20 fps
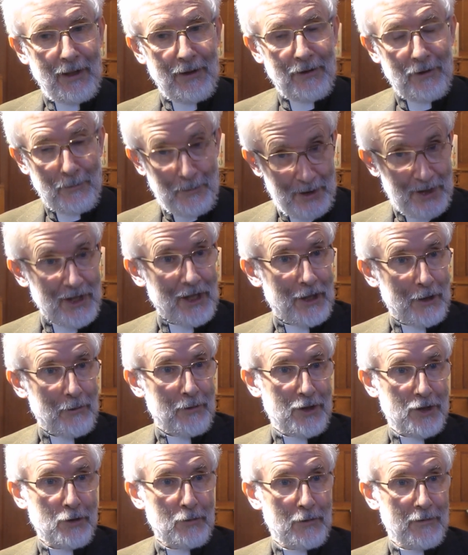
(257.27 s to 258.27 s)
the
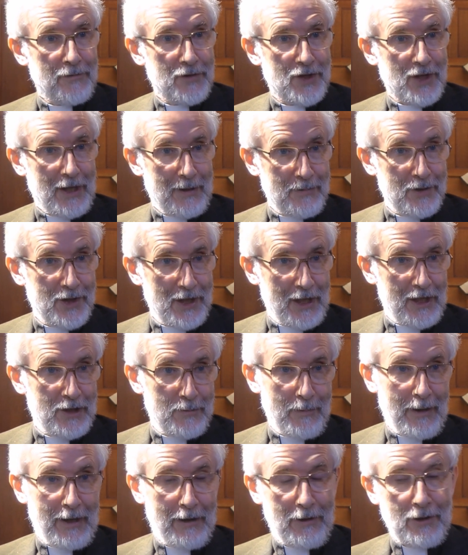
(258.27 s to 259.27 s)
particular issue of
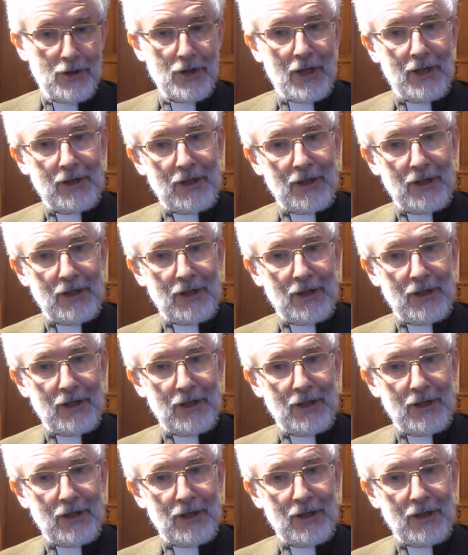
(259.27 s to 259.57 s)
same-sex marriage,